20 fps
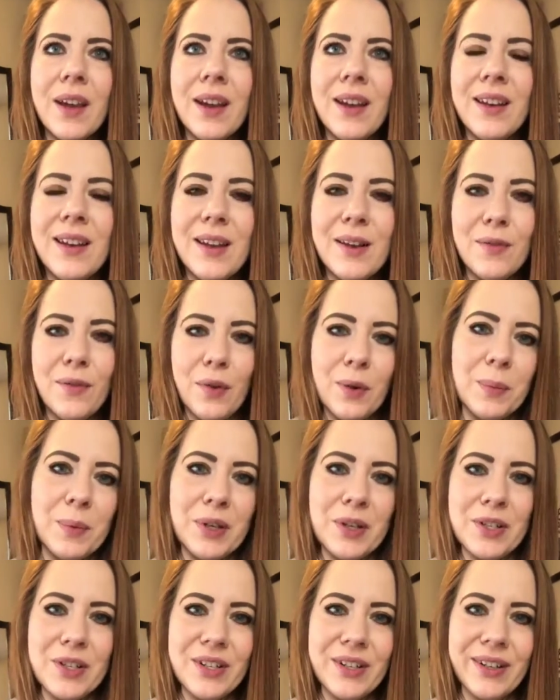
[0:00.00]
an
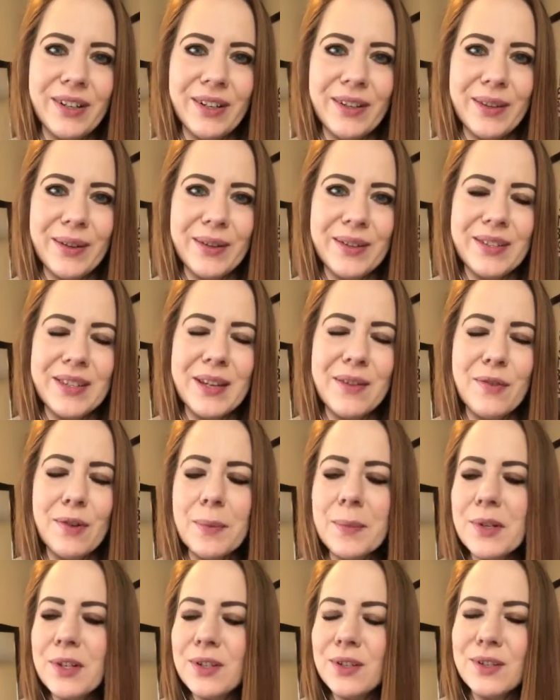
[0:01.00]
infomercial, those
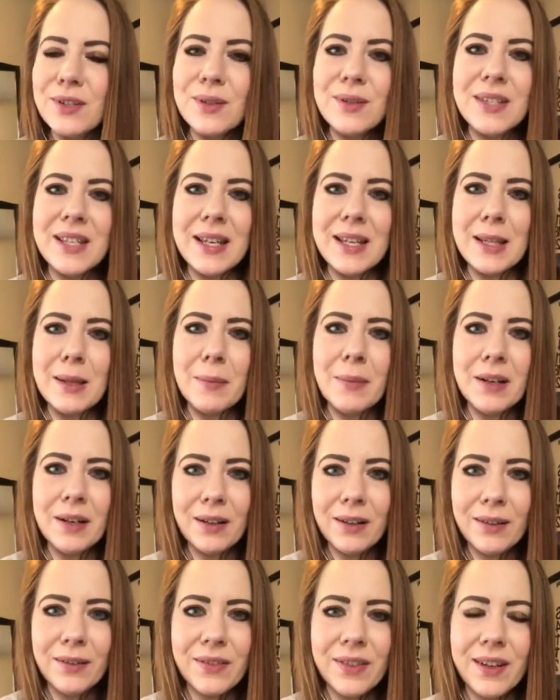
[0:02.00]
infomercials you see in the
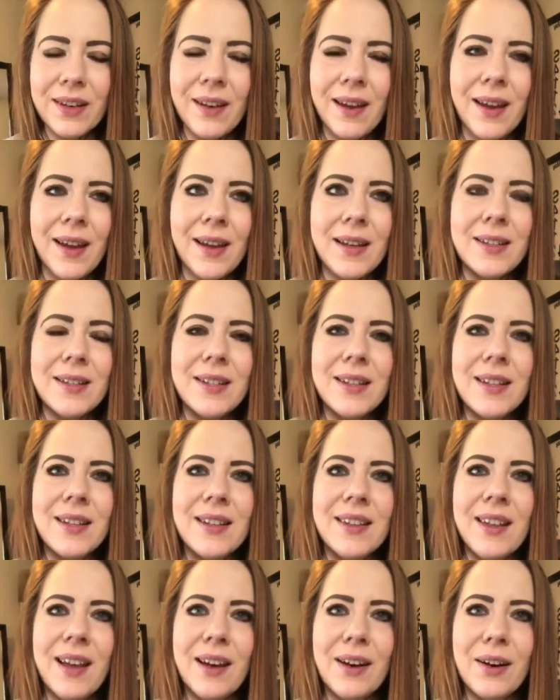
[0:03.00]
middle of the night
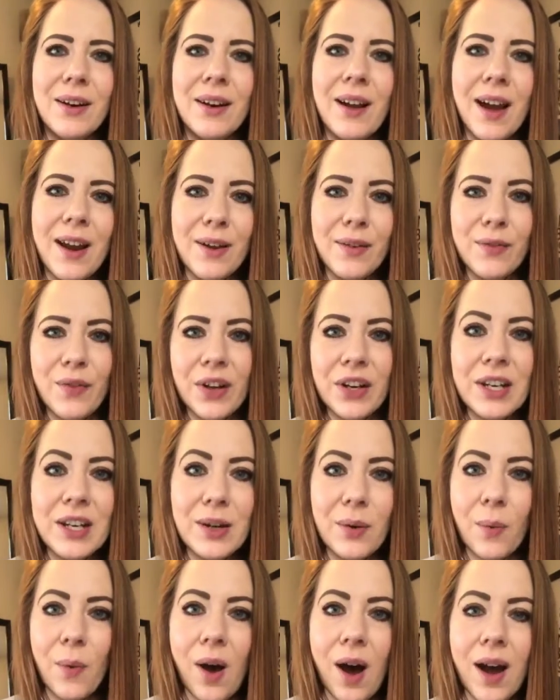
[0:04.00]
that are kind of funny
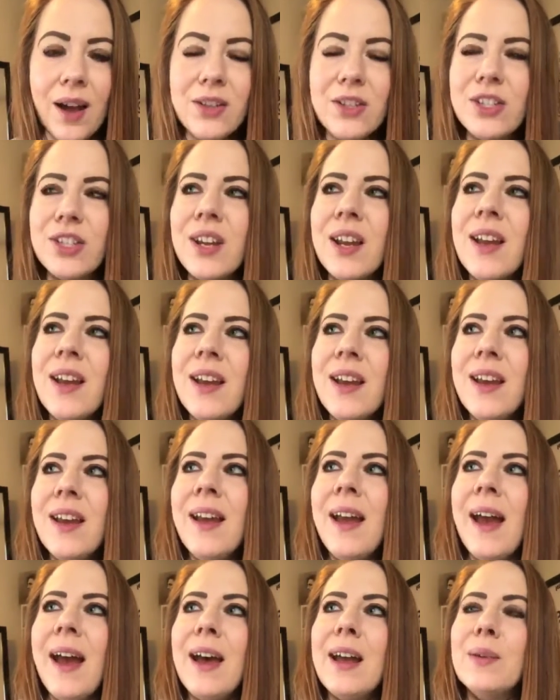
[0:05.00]
to watch.
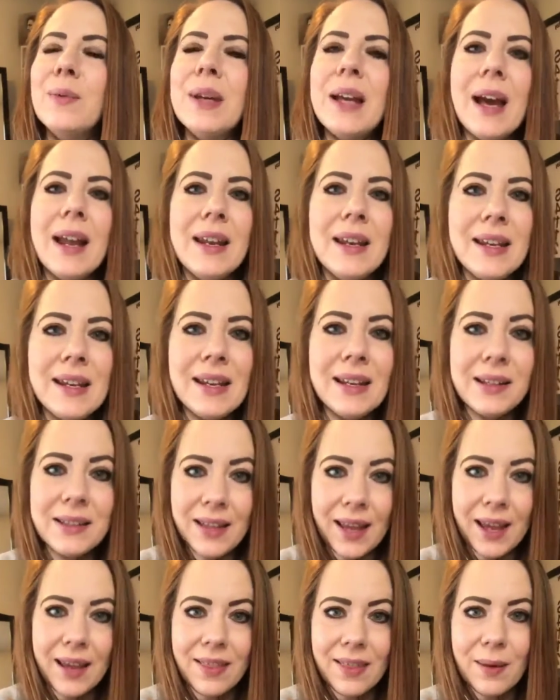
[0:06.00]
And we kind of need to
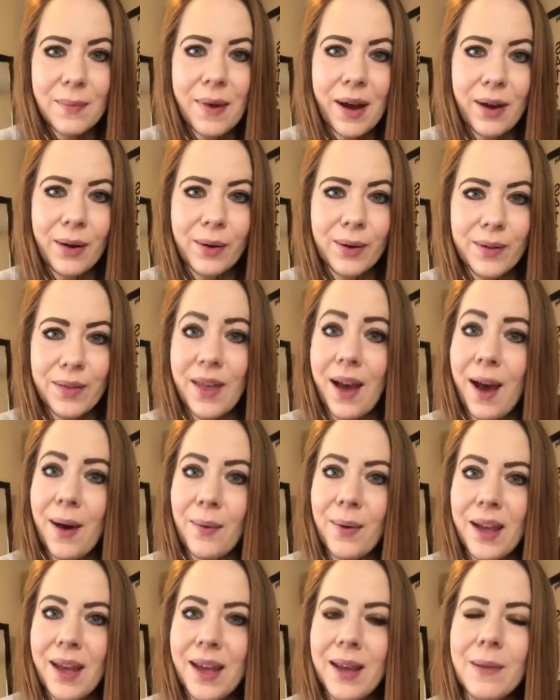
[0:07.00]
lay them out that
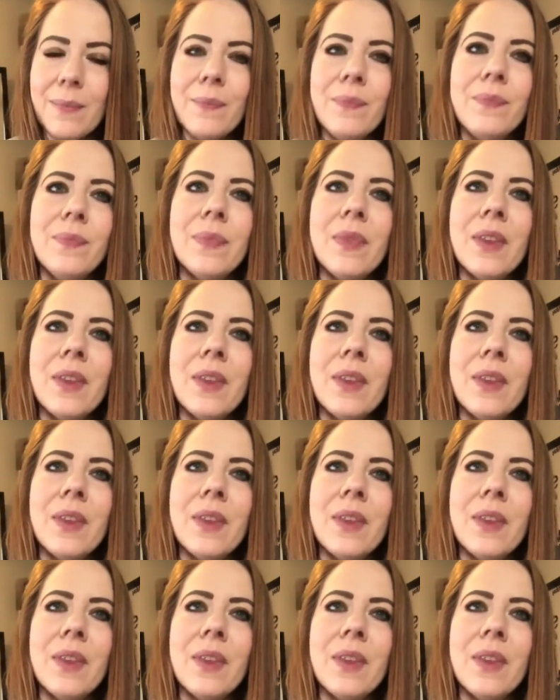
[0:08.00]
way.